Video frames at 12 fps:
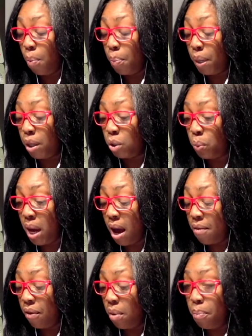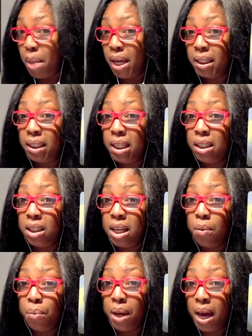because we have a message,
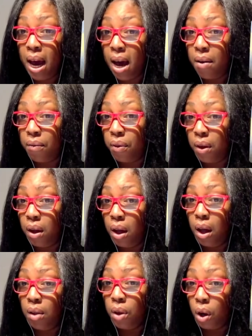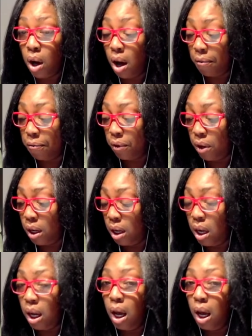then we have the coffin,